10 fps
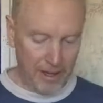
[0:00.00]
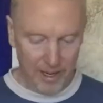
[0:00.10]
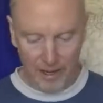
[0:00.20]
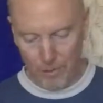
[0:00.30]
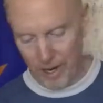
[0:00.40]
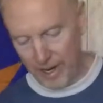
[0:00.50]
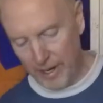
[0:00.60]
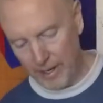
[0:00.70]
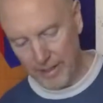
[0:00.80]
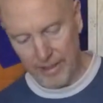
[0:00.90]

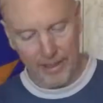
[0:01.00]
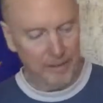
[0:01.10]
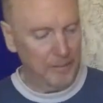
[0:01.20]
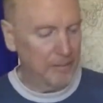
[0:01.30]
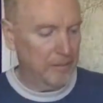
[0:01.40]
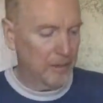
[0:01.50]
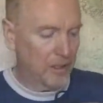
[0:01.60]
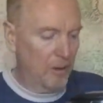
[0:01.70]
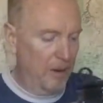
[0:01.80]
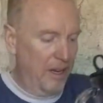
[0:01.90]
Anyway,
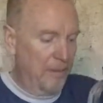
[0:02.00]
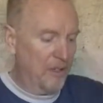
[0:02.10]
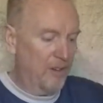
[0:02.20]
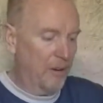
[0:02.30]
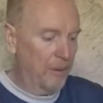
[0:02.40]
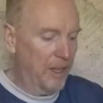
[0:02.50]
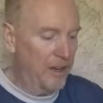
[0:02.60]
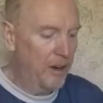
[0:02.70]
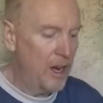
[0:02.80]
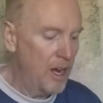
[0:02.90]
so my Hemisphere
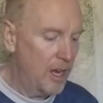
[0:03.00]
blender.